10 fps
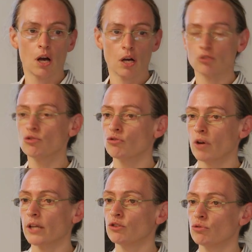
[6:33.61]
to
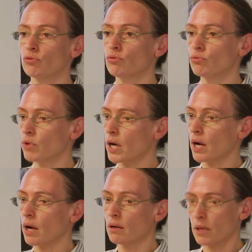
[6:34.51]
try to
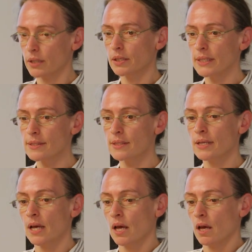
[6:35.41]
at least